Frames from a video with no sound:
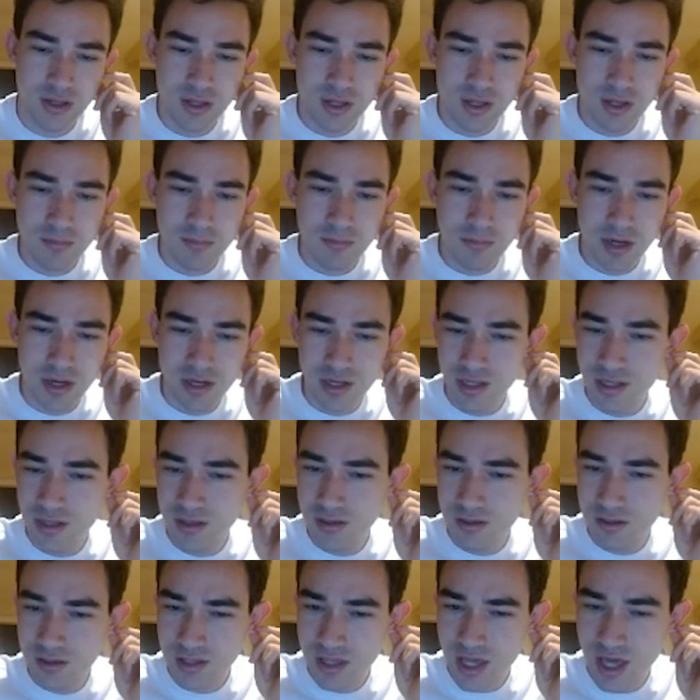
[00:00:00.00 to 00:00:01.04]
But
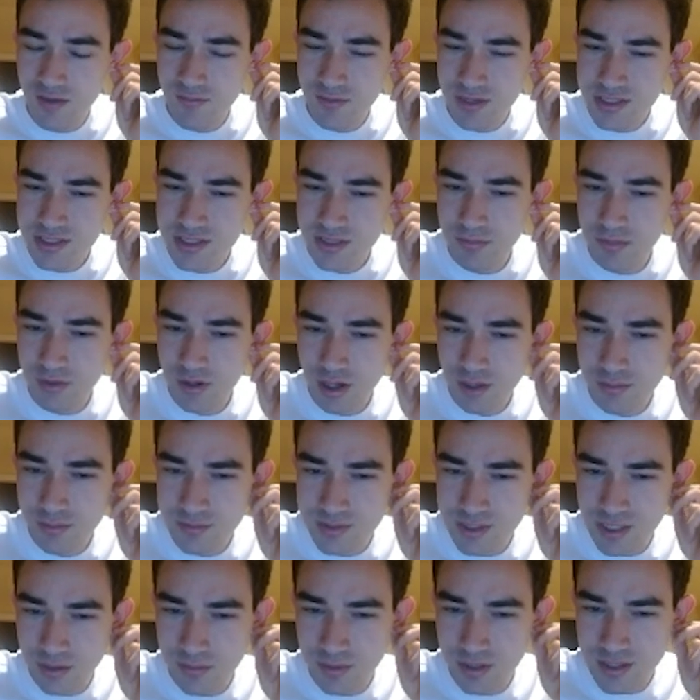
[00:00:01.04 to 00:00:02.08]
he gave me some problems
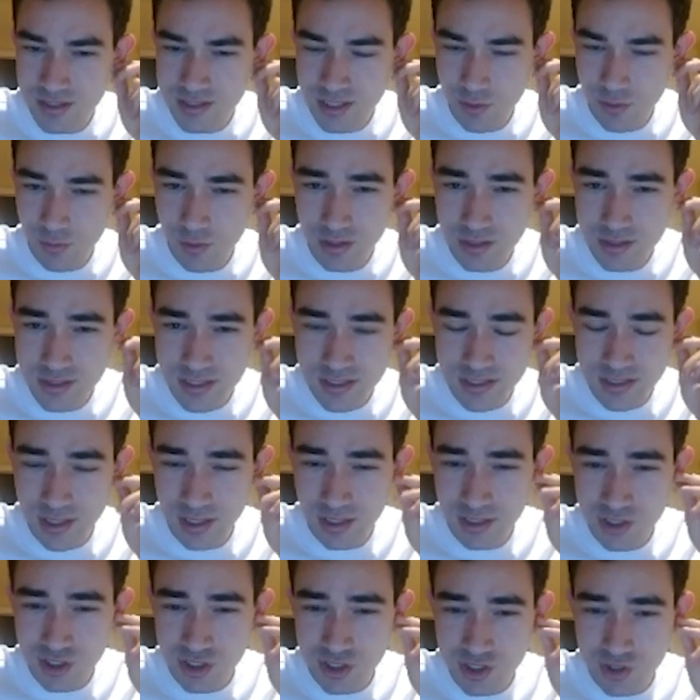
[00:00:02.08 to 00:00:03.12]
here because I realized this knight
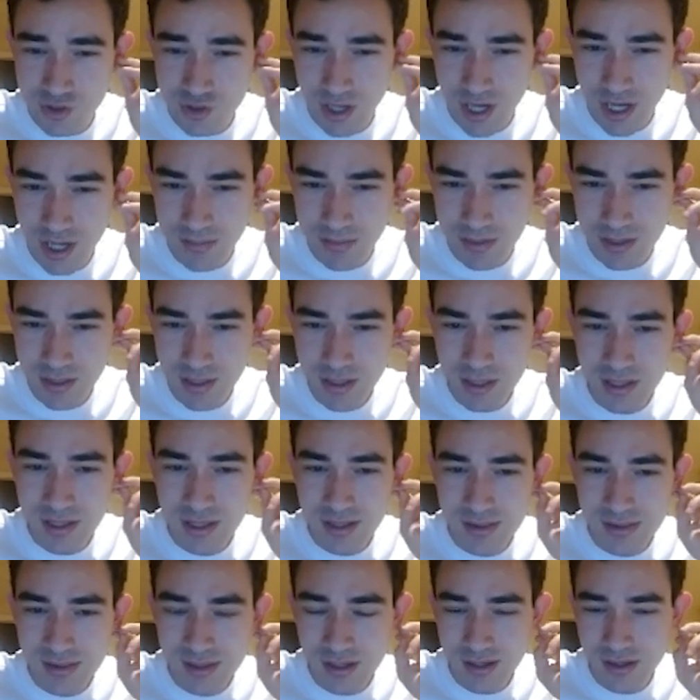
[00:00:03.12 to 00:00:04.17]
is just trapped.
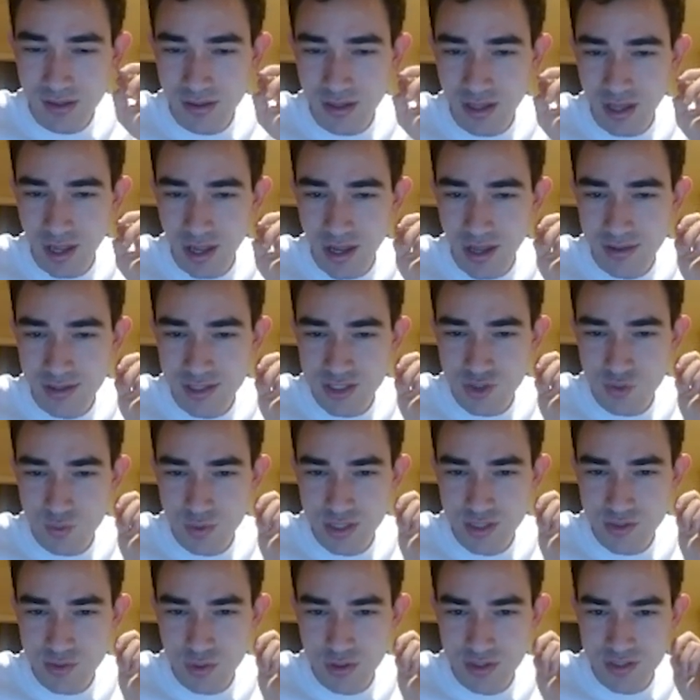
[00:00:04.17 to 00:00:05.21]
Luckily, I had this
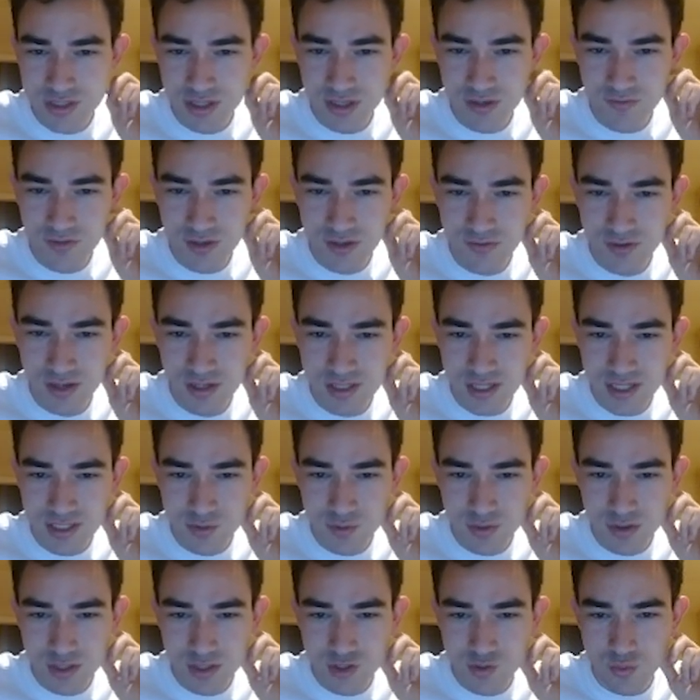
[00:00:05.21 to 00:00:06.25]
resource of, if he takes
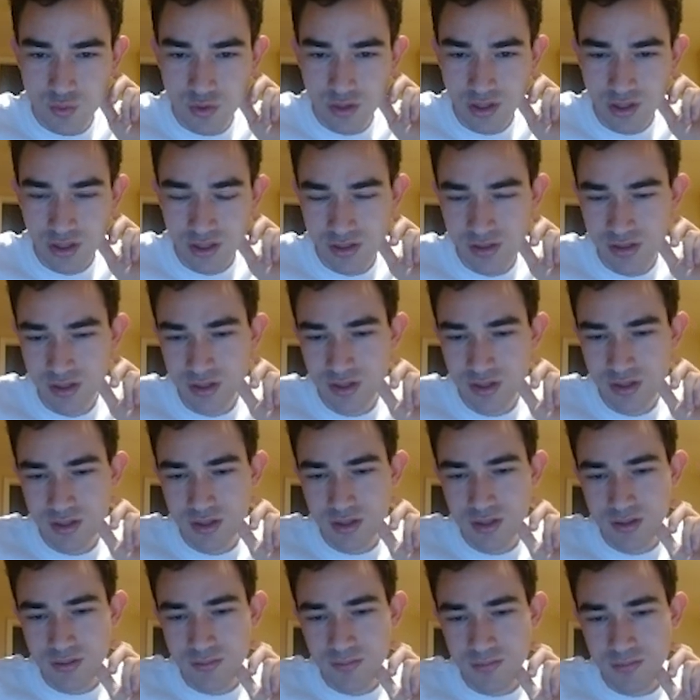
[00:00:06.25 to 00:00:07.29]
with his rook,
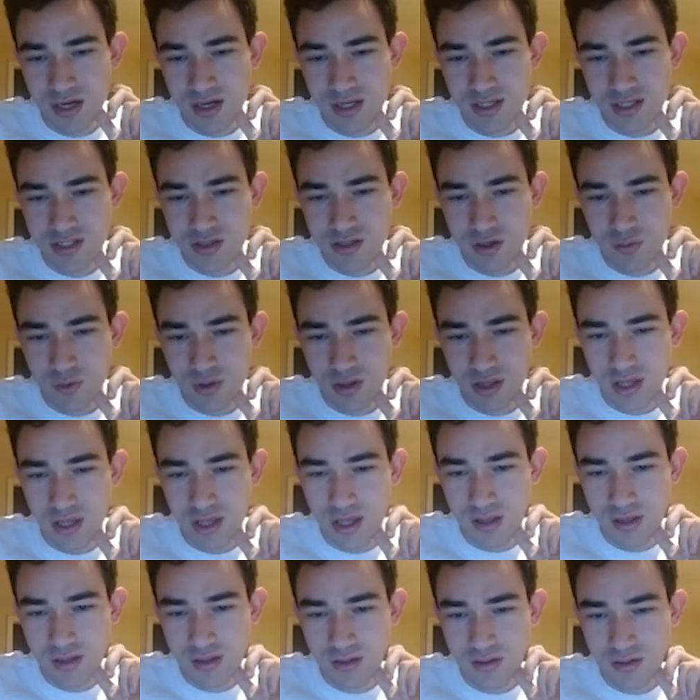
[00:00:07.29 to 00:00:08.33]
my knight's not really
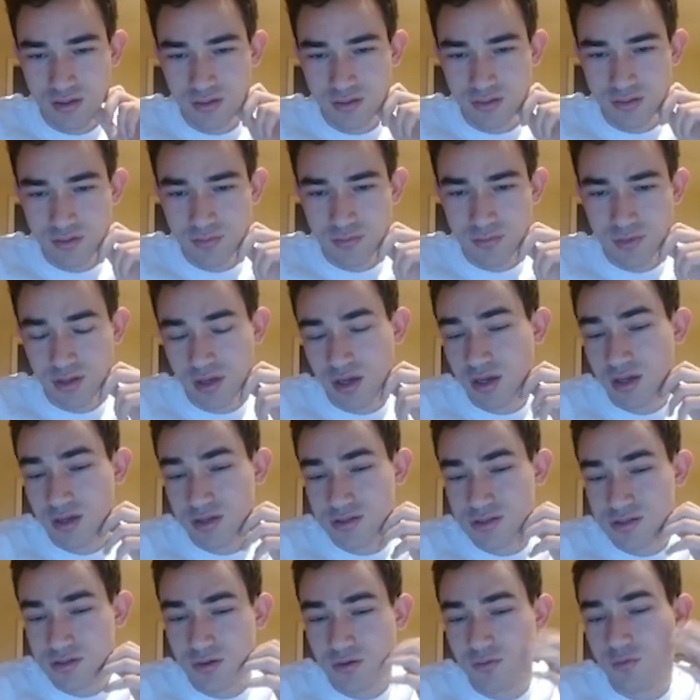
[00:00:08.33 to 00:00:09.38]
hanging.
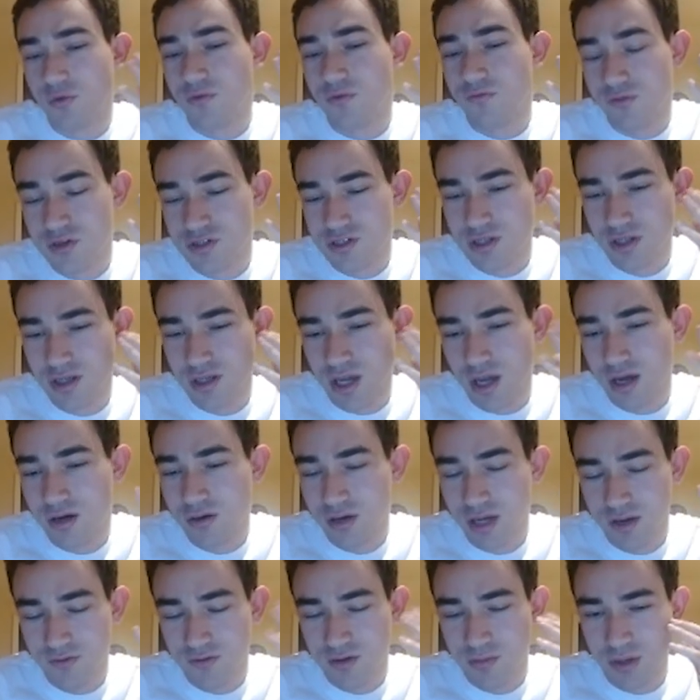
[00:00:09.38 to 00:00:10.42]
Because, well, firstly, I don't
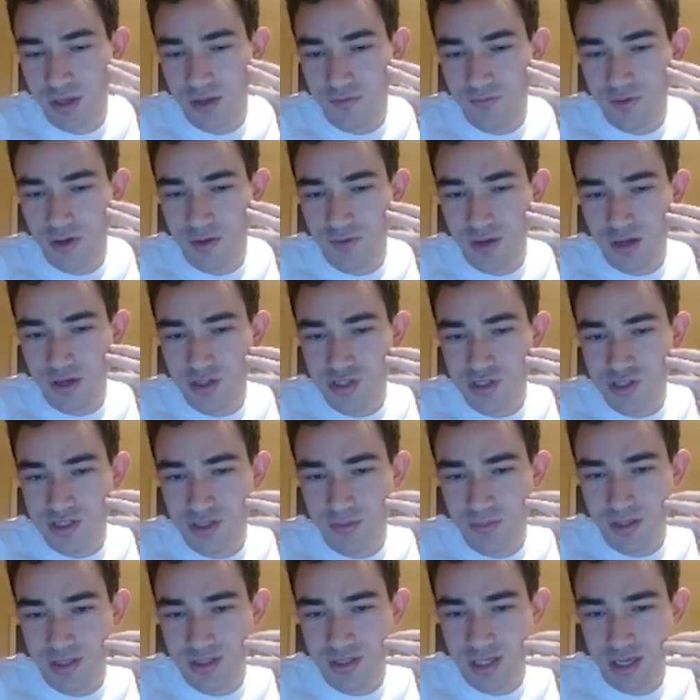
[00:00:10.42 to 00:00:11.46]
have to play 5. I could just
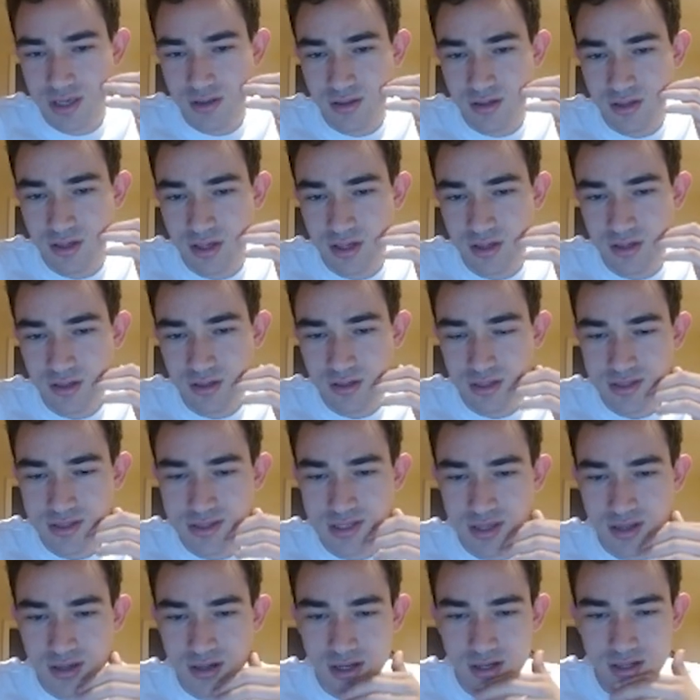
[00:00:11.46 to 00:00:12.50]
simply take the knight. Let's say
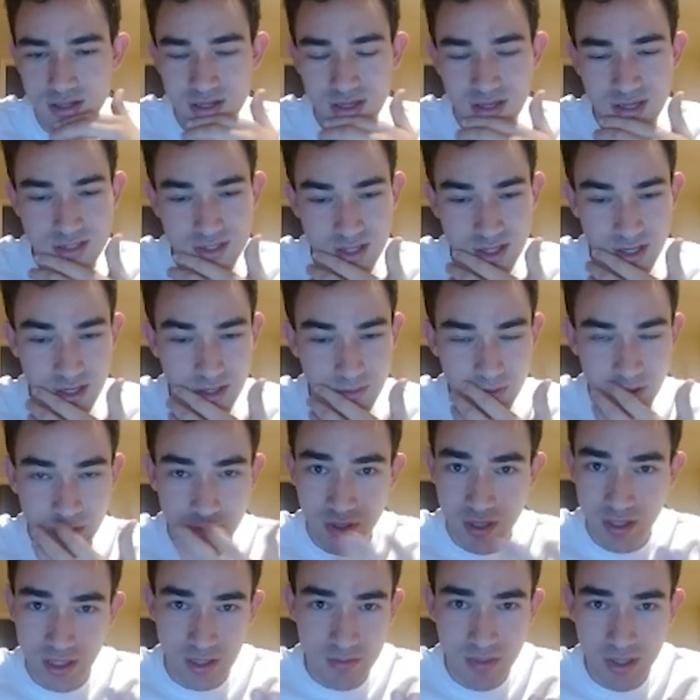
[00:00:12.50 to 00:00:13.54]
the knight takes, and I could bring my
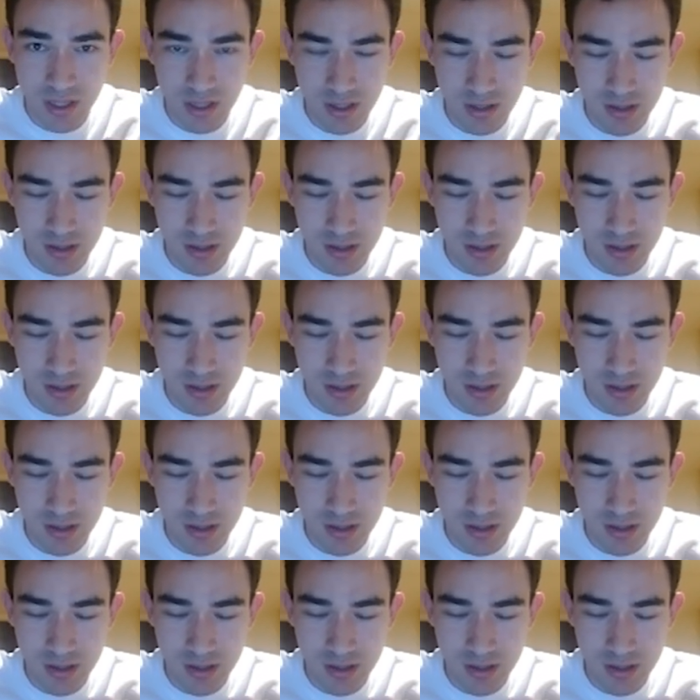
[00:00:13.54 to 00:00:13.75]
knight back.